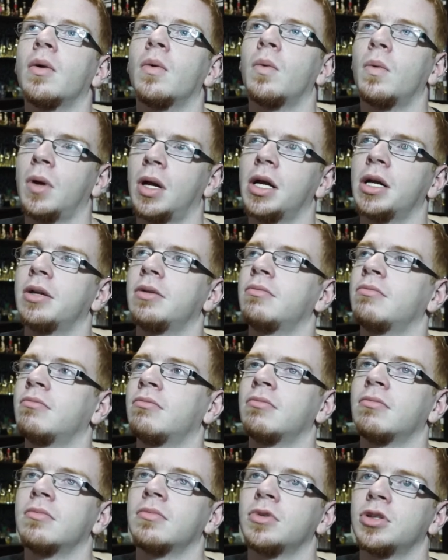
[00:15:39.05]
One,
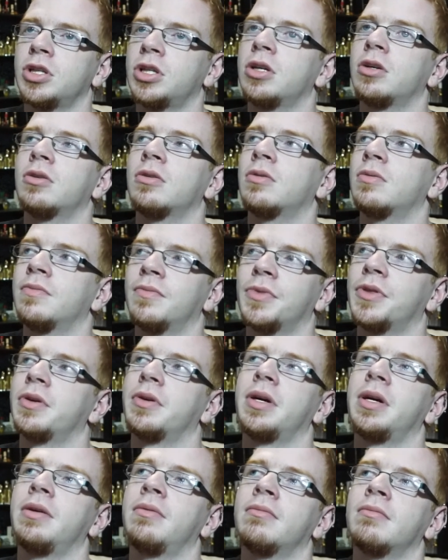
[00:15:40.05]
two,
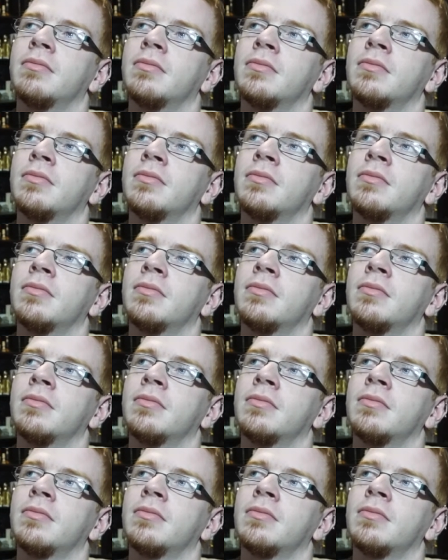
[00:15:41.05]
three,